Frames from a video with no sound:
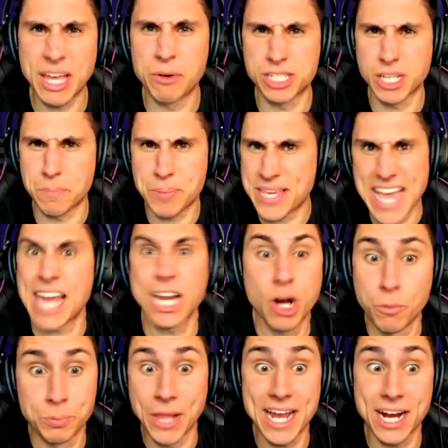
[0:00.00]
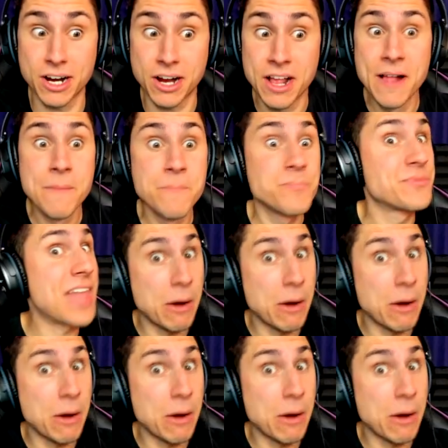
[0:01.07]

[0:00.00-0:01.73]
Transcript: that was a oh, piano player. Ah.